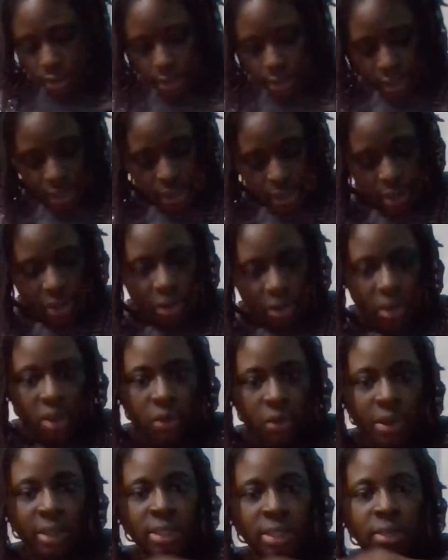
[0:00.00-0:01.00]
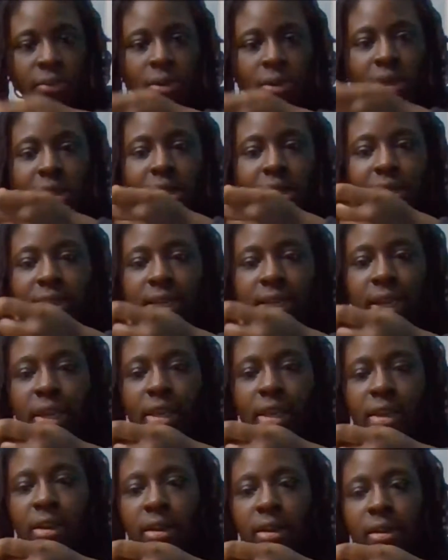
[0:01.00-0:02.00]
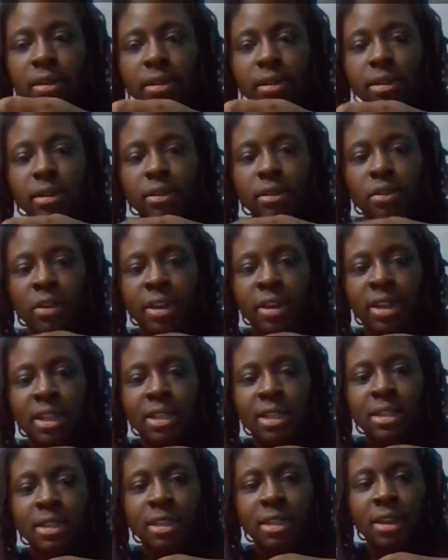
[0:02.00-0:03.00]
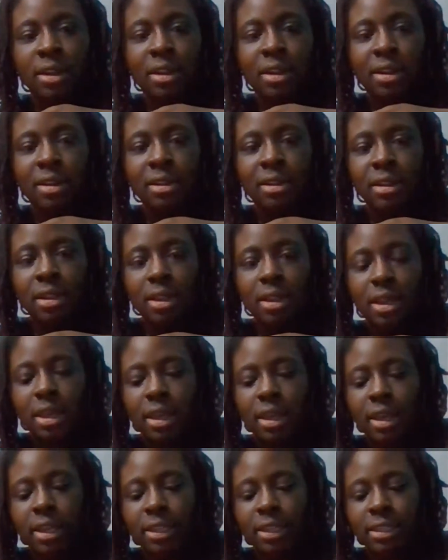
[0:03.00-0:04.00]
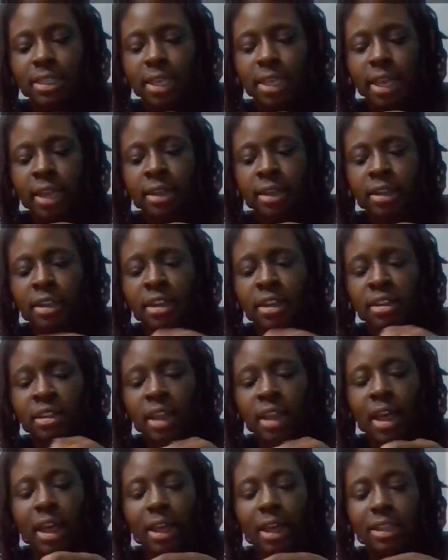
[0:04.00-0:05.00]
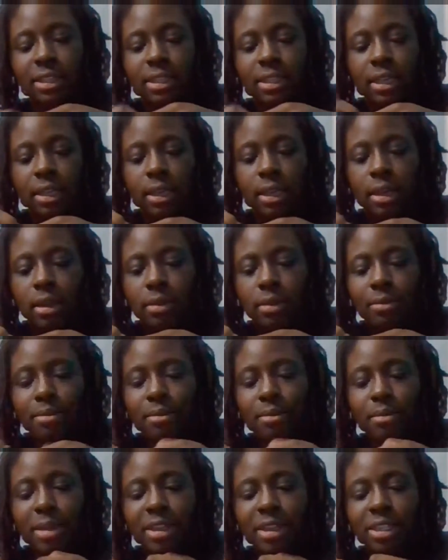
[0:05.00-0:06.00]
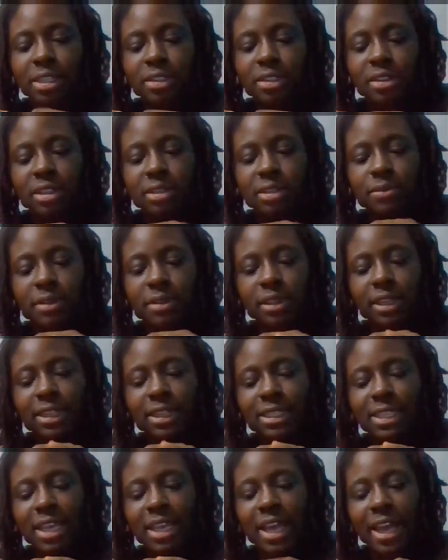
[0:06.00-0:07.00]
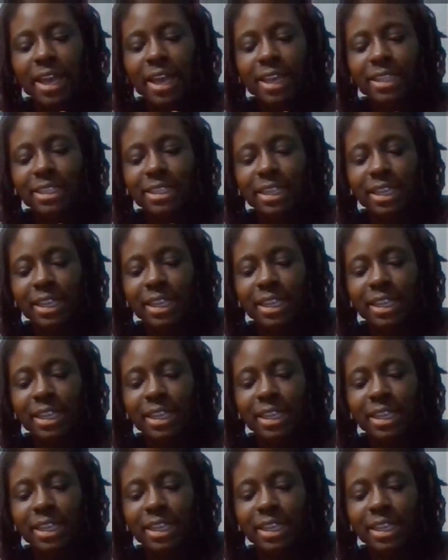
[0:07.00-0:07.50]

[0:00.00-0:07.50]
Then you're going to want to take your thread yarn and tie it a knot. Make sure it's really tight.